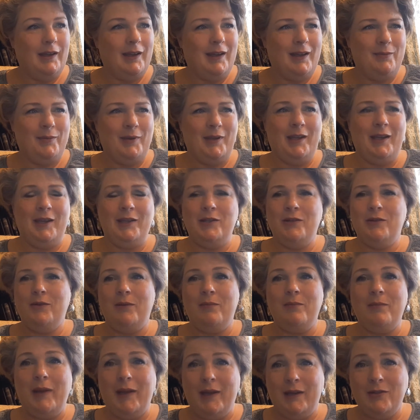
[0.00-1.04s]
I mean, can you
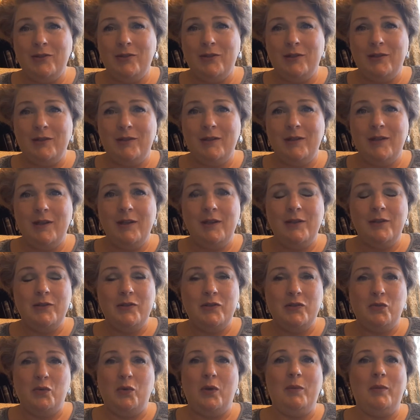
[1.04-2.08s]
imagine
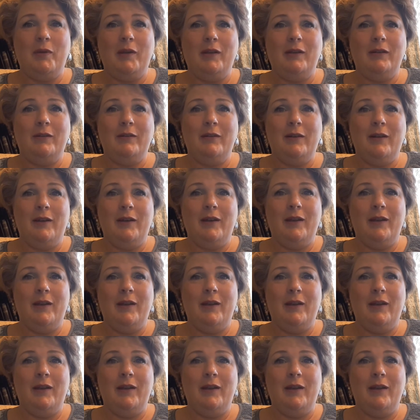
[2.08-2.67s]
swimming